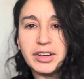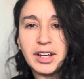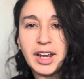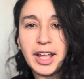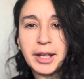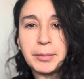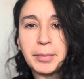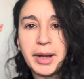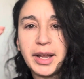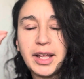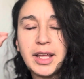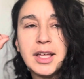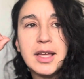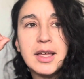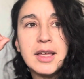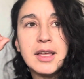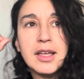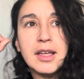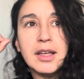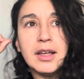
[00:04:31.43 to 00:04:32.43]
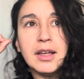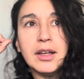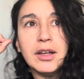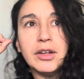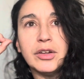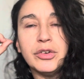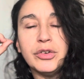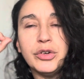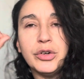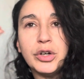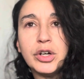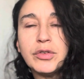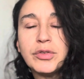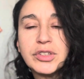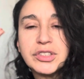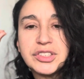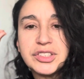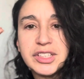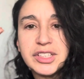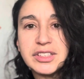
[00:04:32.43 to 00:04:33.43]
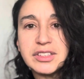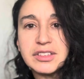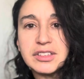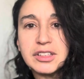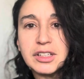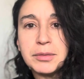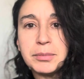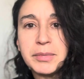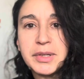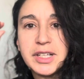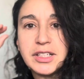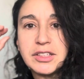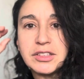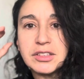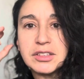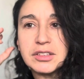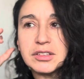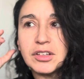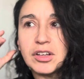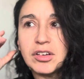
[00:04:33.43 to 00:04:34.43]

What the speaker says: Like, my nervous system is